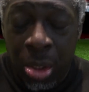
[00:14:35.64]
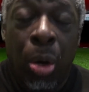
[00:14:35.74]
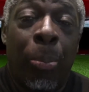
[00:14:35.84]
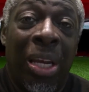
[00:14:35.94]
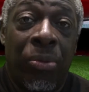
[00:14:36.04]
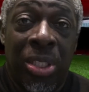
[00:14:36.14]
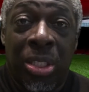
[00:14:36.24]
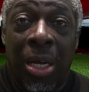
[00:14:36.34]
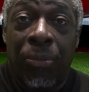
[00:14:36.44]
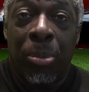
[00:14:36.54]
on Bellerin's
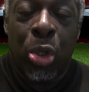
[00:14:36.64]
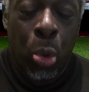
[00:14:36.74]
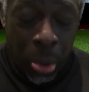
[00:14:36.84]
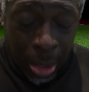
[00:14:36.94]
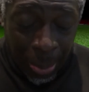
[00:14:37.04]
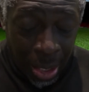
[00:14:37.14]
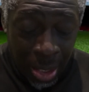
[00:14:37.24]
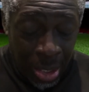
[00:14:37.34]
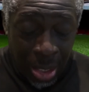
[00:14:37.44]
side from the corner, but